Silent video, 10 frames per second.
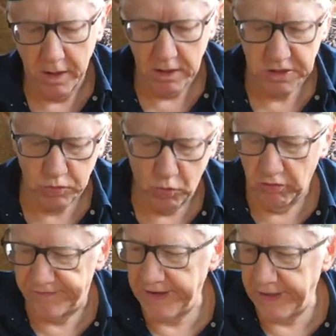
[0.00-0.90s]

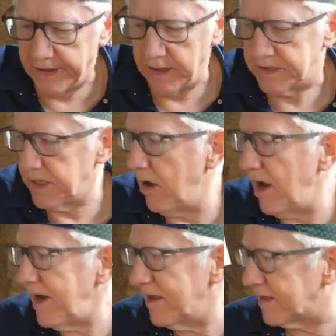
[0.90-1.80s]
Swarfiga. So
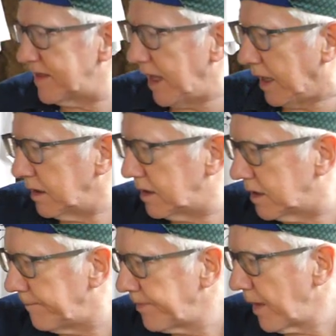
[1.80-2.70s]
I
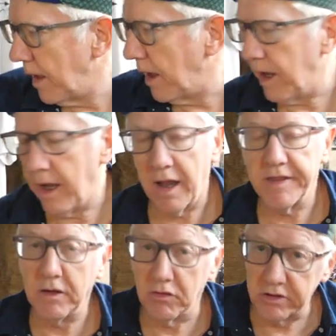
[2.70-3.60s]

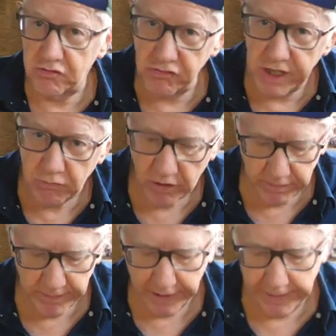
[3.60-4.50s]
think you'll agree with
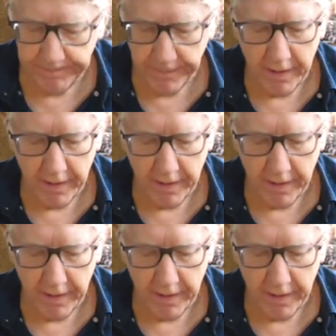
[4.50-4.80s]
me